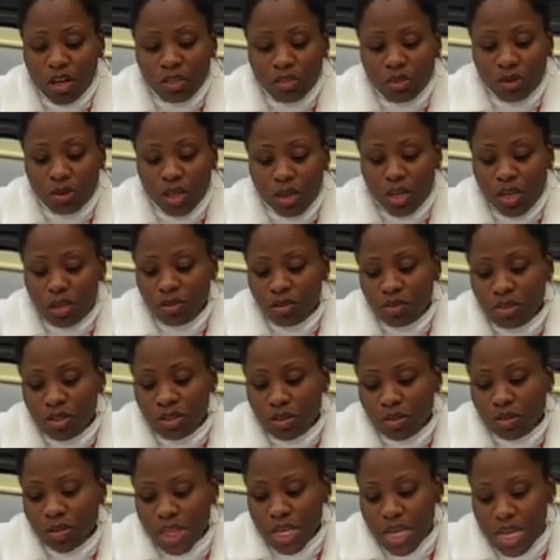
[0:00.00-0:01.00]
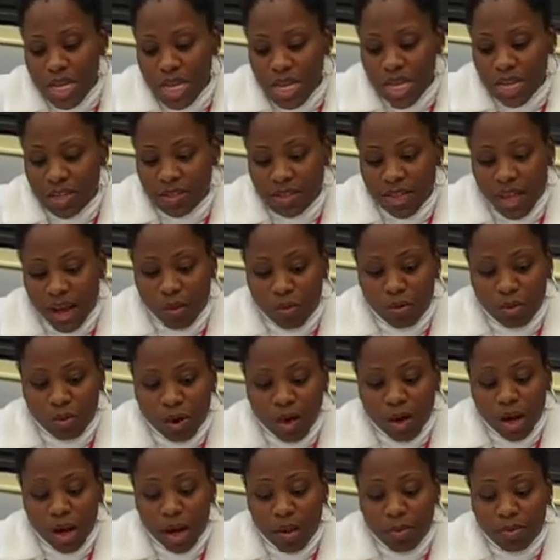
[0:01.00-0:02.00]
So these are some things that
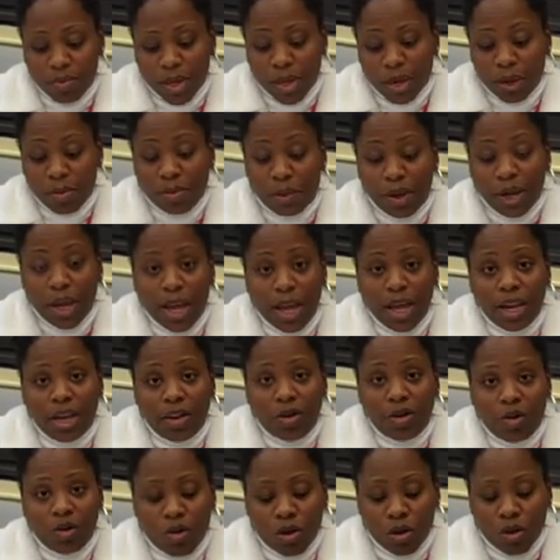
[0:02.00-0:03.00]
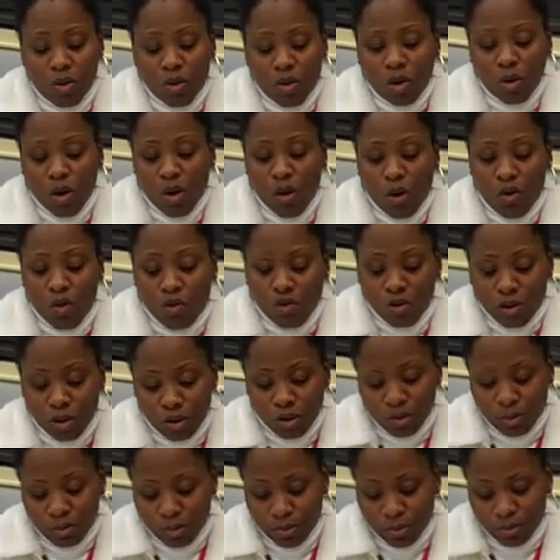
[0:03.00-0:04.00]
I'm planning on going
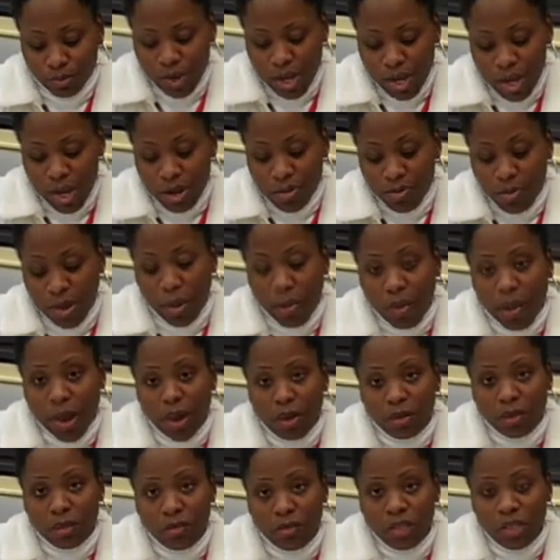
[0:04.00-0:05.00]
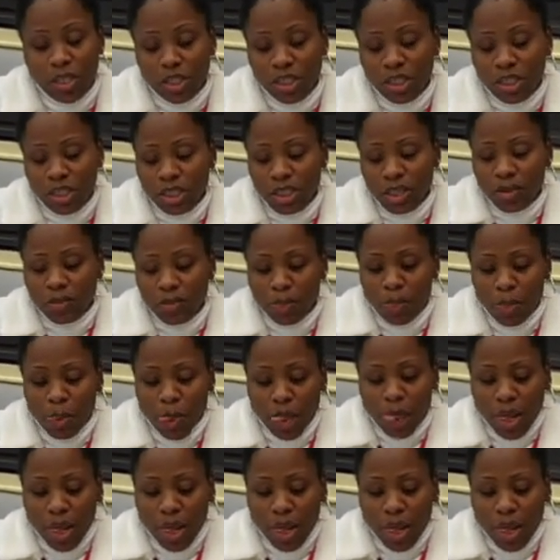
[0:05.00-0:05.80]
over in my micro teaching.